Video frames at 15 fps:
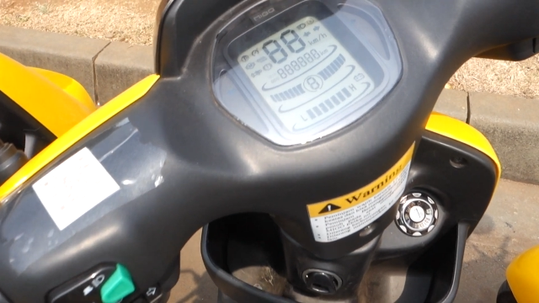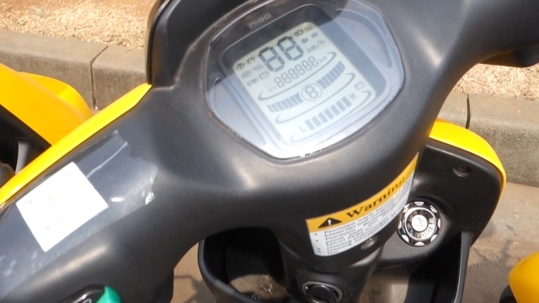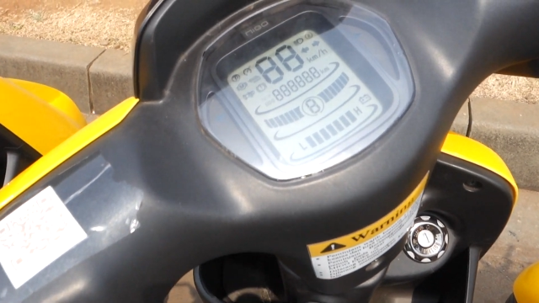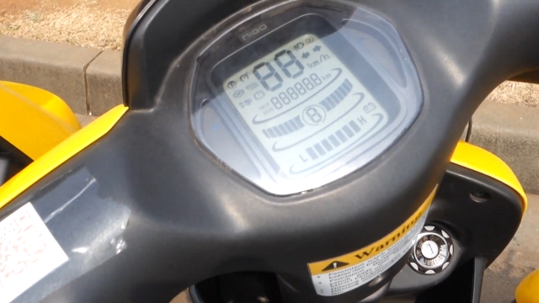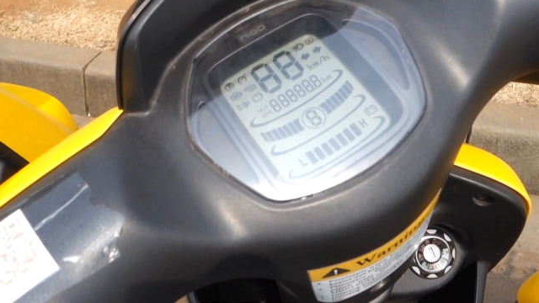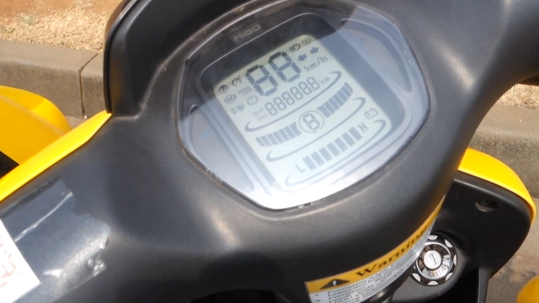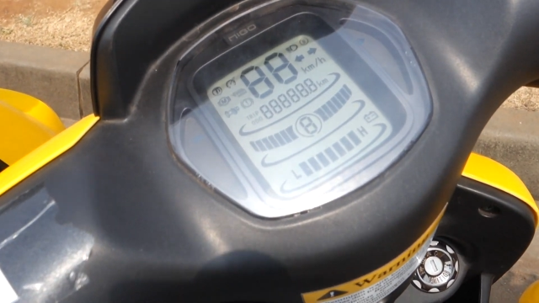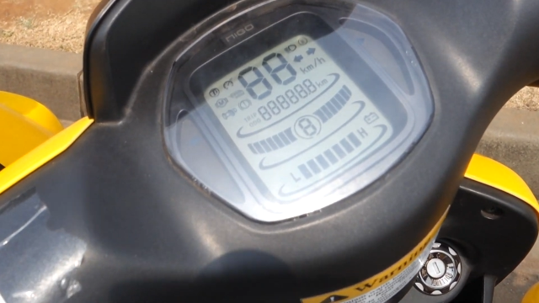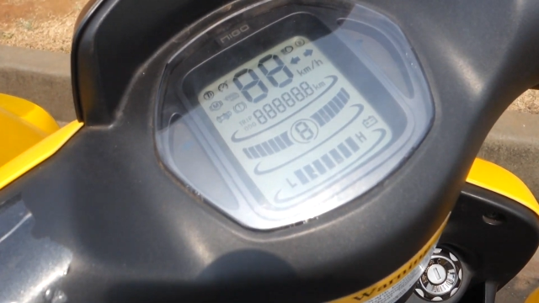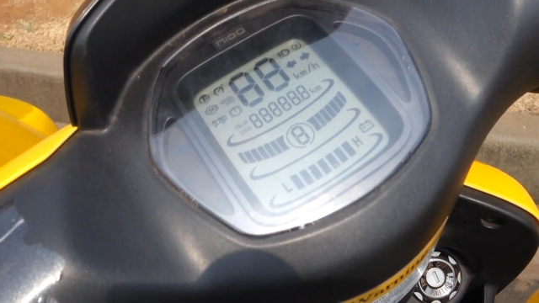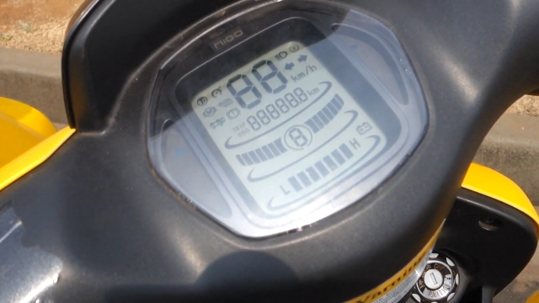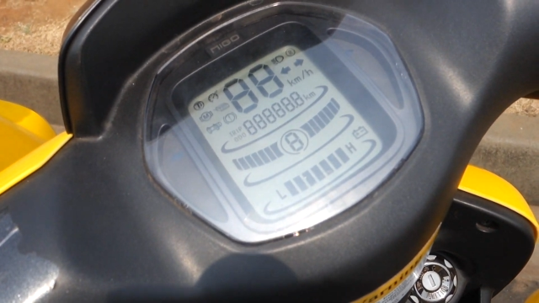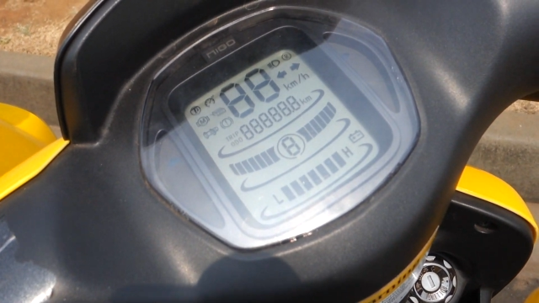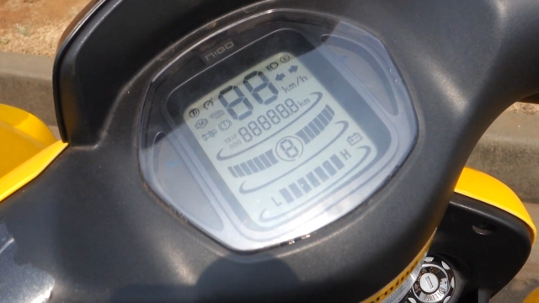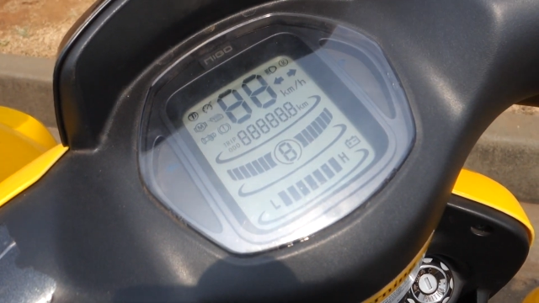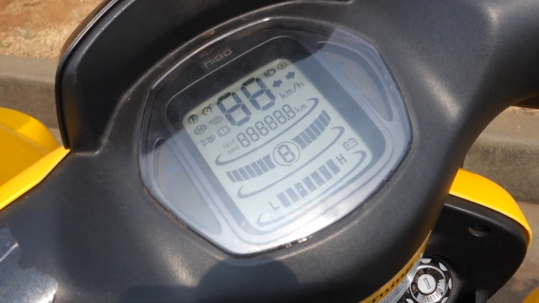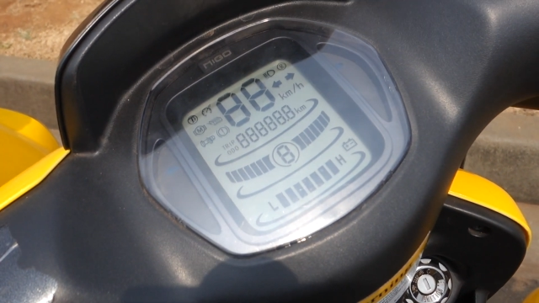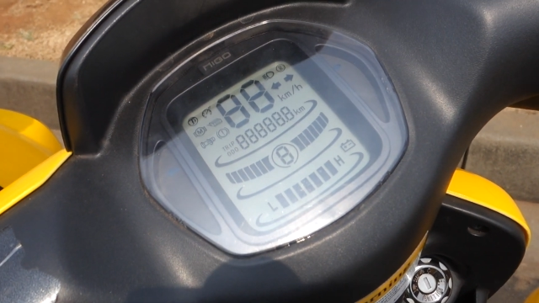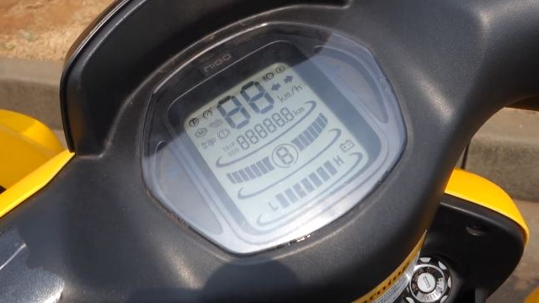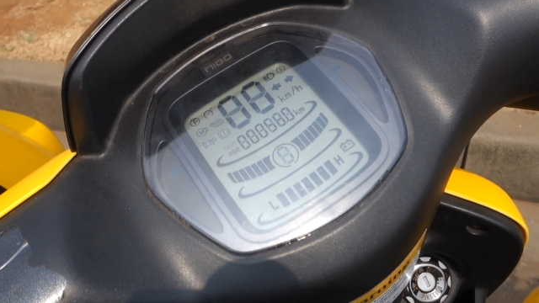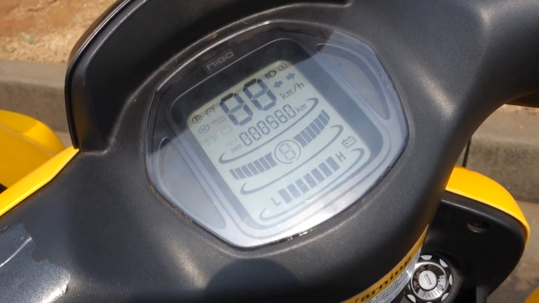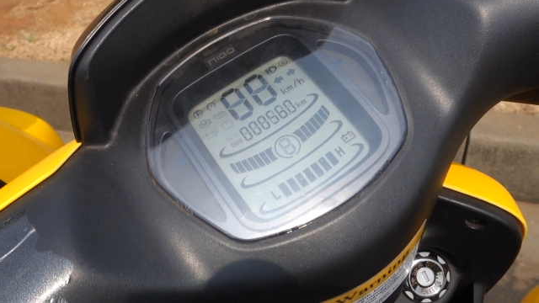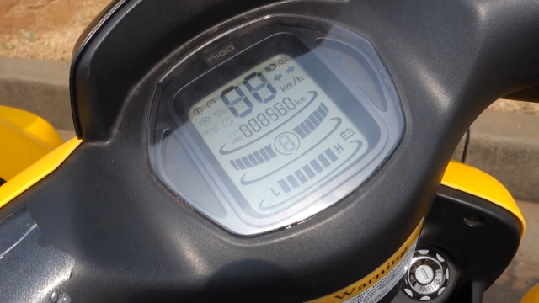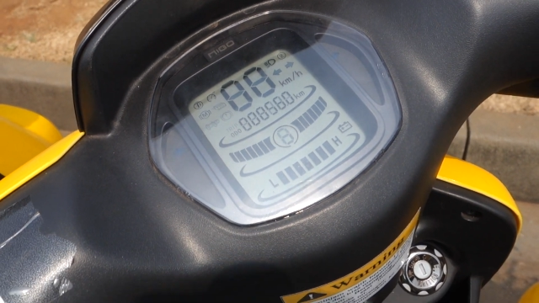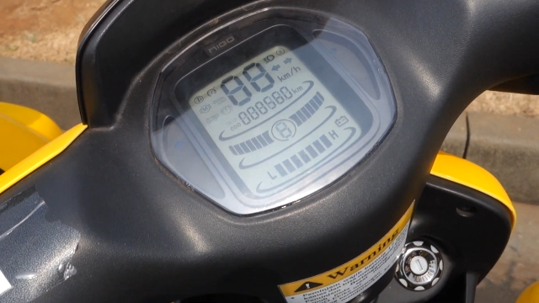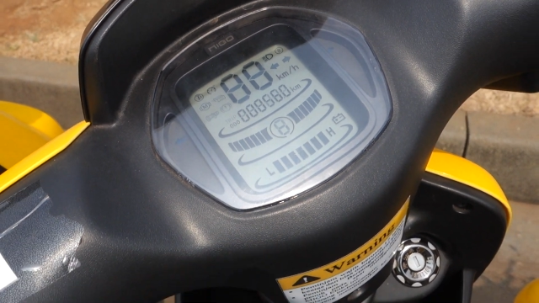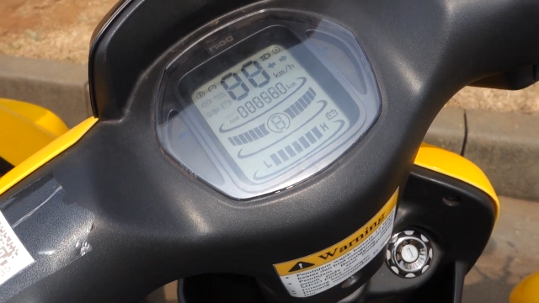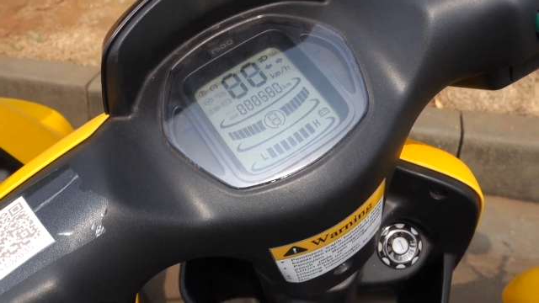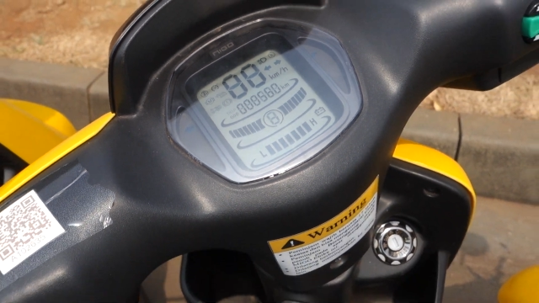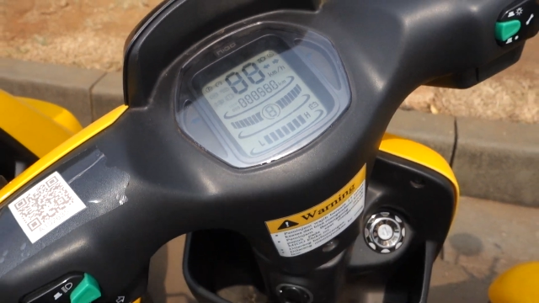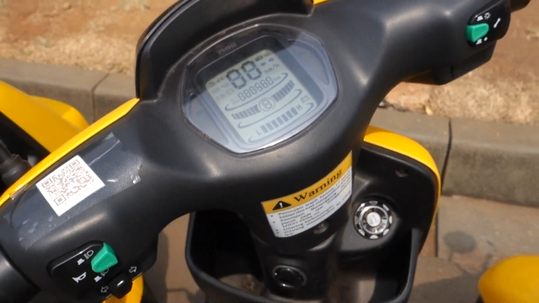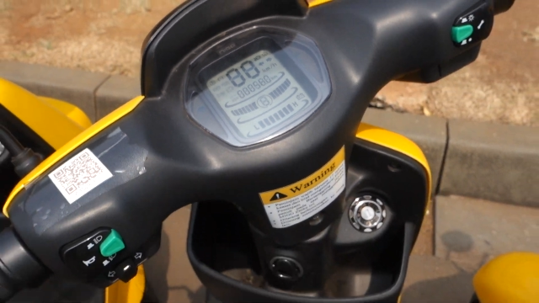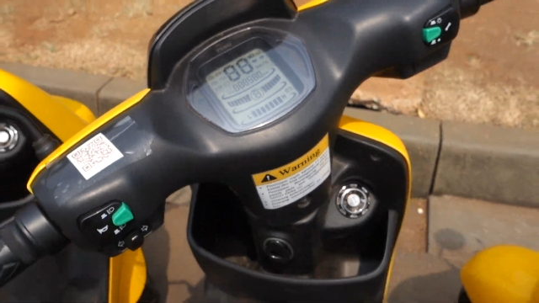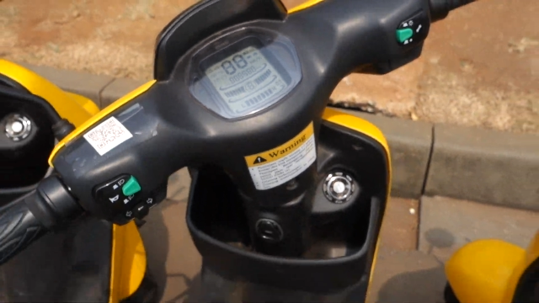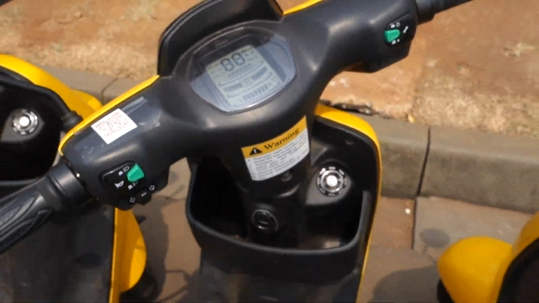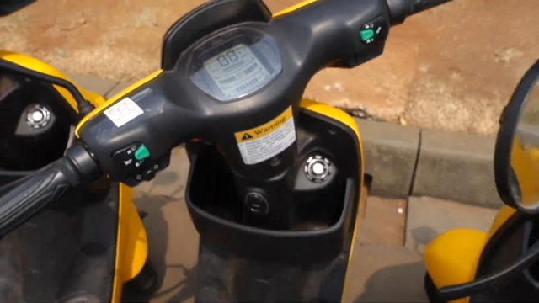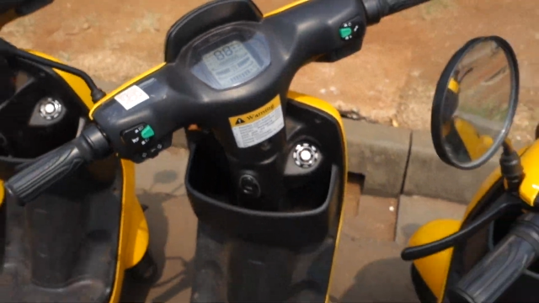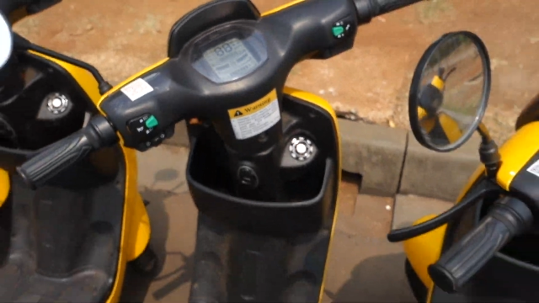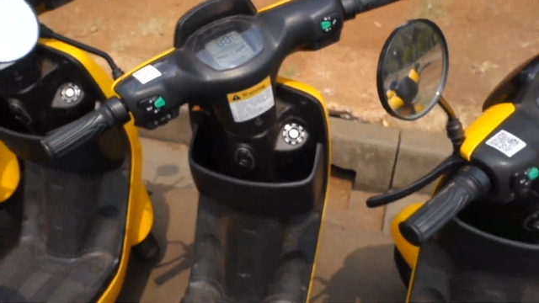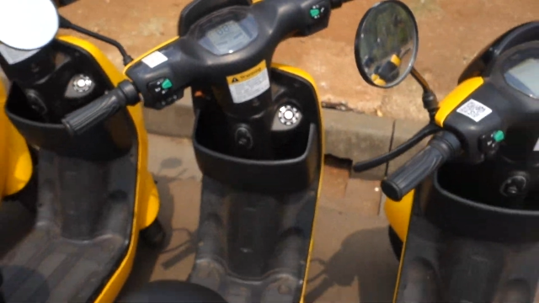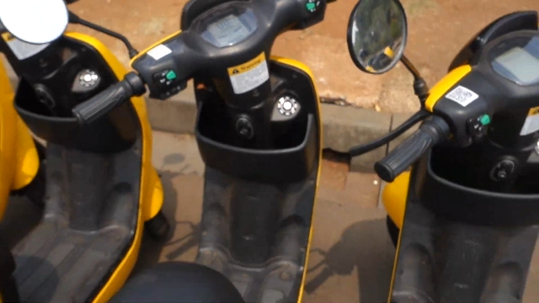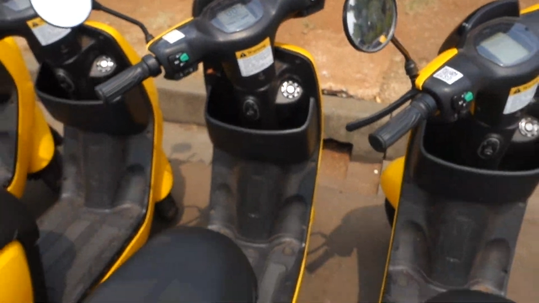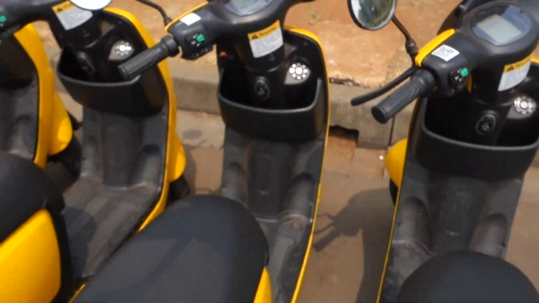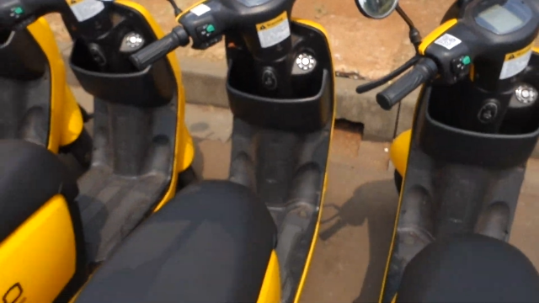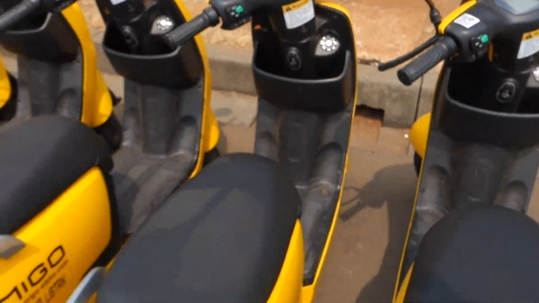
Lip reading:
No face is visible, so there are no lips to read.